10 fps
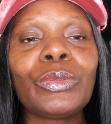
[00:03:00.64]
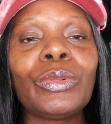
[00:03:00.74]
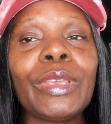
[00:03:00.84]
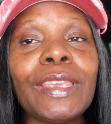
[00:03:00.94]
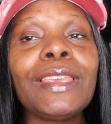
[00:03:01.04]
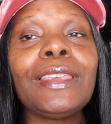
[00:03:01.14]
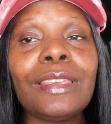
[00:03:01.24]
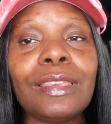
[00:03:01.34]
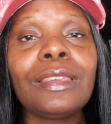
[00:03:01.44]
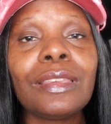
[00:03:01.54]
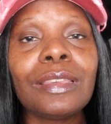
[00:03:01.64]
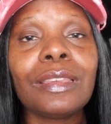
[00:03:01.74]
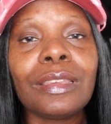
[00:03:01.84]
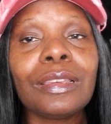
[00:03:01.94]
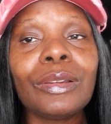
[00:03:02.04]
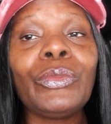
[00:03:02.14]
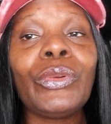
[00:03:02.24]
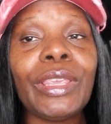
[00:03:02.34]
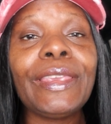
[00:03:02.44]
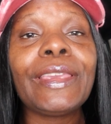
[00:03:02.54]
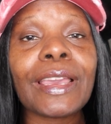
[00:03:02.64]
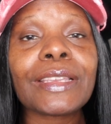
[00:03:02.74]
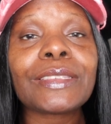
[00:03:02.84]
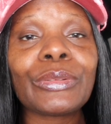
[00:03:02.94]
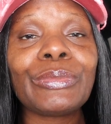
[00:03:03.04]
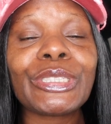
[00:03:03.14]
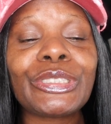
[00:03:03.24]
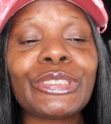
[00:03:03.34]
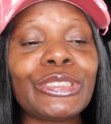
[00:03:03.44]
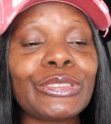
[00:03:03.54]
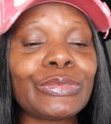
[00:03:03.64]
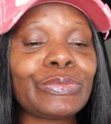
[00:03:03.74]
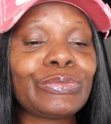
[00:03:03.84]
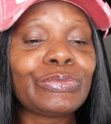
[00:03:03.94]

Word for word: We, we got so much to do.